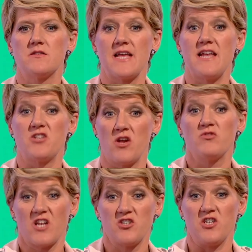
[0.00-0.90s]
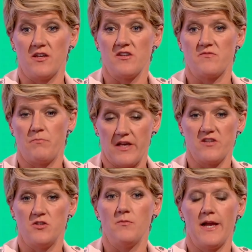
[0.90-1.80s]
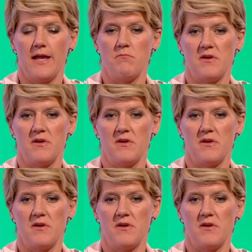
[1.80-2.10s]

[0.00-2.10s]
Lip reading: said, don't touch it because you might get